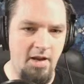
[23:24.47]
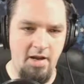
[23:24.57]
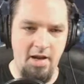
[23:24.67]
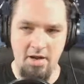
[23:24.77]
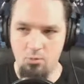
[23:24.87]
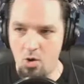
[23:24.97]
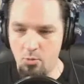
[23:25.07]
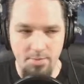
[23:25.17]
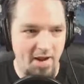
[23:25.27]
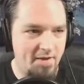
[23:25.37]
And what
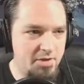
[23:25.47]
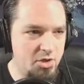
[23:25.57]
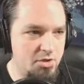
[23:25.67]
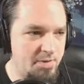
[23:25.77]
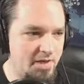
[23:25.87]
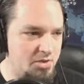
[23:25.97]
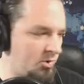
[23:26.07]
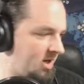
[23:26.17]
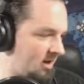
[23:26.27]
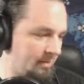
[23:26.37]
we may have to do is, because
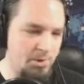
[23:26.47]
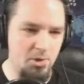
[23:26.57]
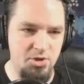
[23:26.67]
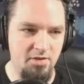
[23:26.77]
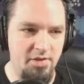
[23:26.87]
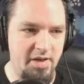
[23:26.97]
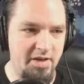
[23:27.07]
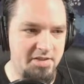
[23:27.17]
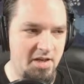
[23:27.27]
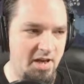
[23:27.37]
we are approaching
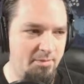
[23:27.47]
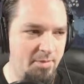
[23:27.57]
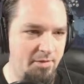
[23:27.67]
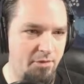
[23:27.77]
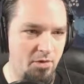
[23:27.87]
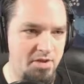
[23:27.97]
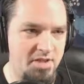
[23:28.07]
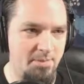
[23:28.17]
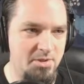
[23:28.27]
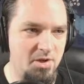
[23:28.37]
the time limit for
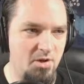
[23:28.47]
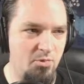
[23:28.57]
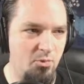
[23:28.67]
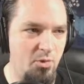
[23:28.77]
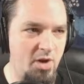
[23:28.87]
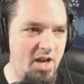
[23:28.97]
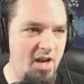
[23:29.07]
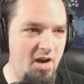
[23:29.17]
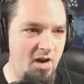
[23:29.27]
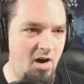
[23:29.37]
this episode, we
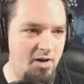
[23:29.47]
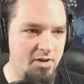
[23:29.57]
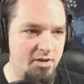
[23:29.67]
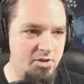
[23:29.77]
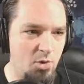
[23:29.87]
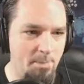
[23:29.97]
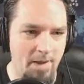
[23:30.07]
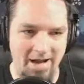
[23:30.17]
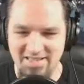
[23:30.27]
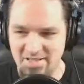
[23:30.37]
are going to do a
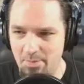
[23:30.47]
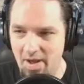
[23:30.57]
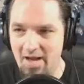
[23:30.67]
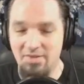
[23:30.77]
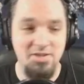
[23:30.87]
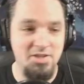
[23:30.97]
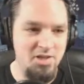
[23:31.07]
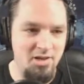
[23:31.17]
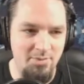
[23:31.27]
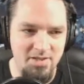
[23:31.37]
back-to-back. This is
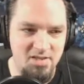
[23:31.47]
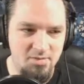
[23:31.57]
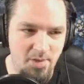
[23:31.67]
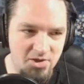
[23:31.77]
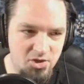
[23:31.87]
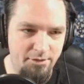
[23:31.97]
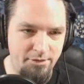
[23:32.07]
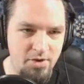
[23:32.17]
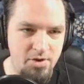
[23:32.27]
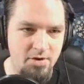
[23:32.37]
going to be a special
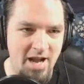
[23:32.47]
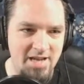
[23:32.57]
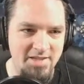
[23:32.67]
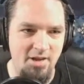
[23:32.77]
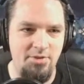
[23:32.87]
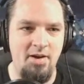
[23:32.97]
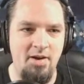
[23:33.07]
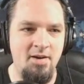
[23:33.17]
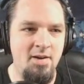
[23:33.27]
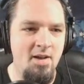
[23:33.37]
for you guys out there.